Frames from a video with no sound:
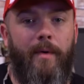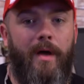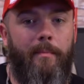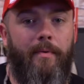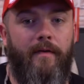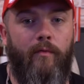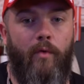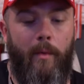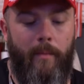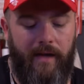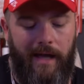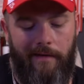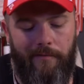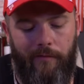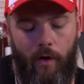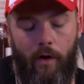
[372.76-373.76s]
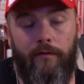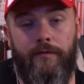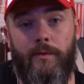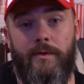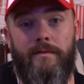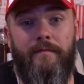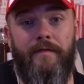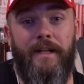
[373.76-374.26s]
bib for when we get involved
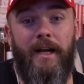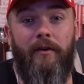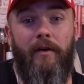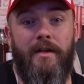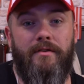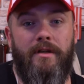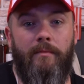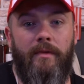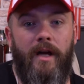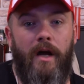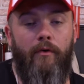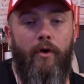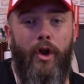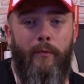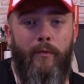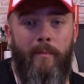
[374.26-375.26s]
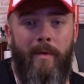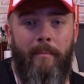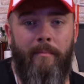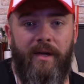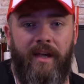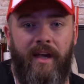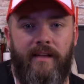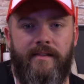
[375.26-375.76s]
with some vanilla ice cream later on. And
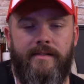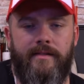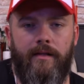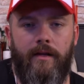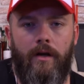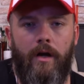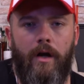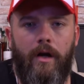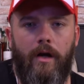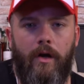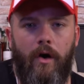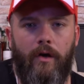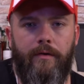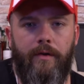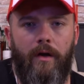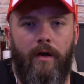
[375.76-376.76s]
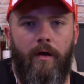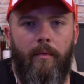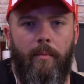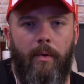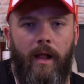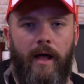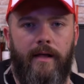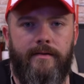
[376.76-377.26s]
remember kids, God
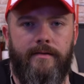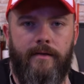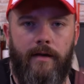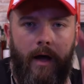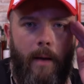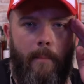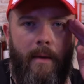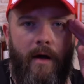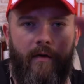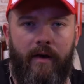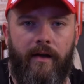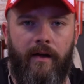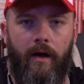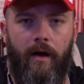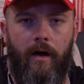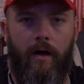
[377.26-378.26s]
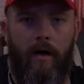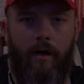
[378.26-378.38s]
bless America.